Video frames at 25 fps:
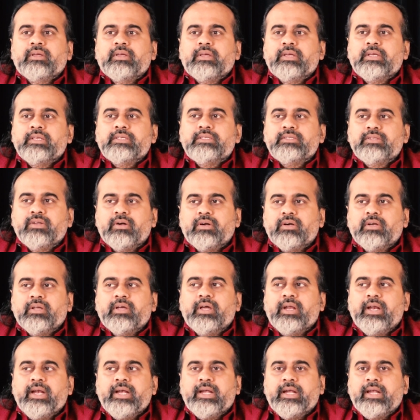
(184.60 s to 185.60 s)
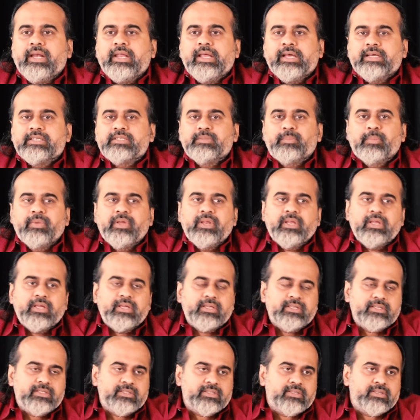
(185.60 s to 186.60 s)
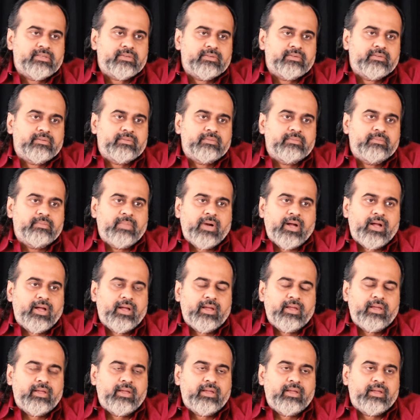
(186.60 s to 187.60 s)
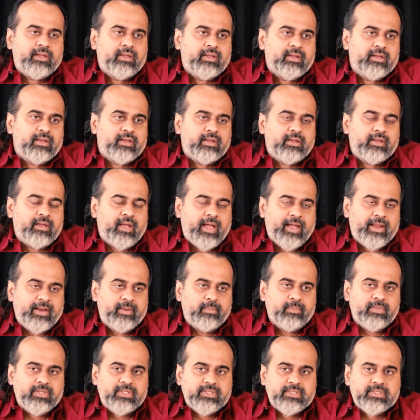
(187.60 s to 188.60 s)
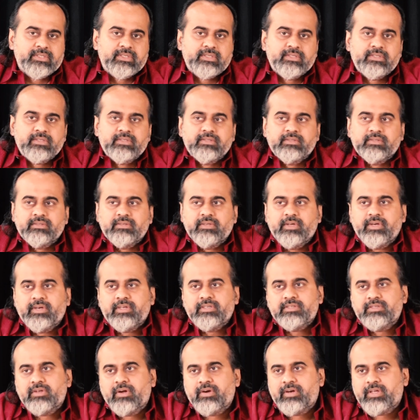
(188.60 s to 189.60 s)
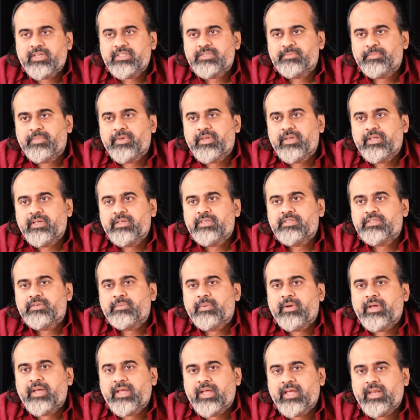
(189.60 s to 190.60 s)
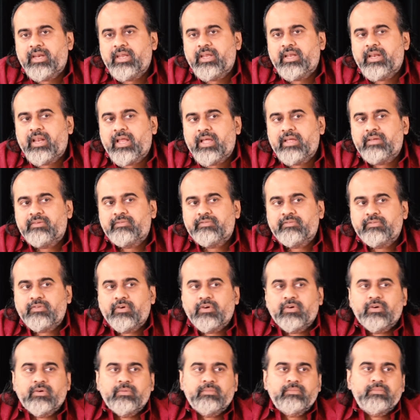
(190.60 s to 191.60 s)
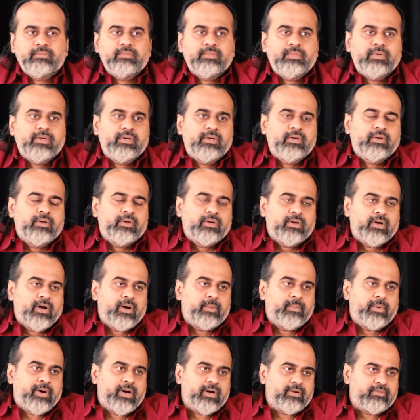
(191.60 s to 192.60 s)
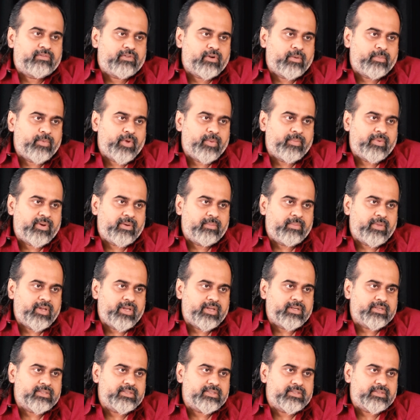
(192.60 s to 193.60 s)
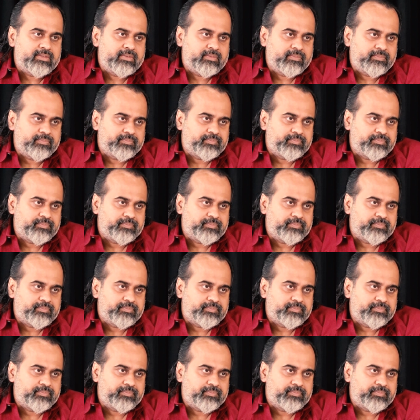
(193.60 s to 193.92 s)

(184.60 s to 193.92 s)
is not greatly experienced by animals. It is not experienced by any life form apart from human beings.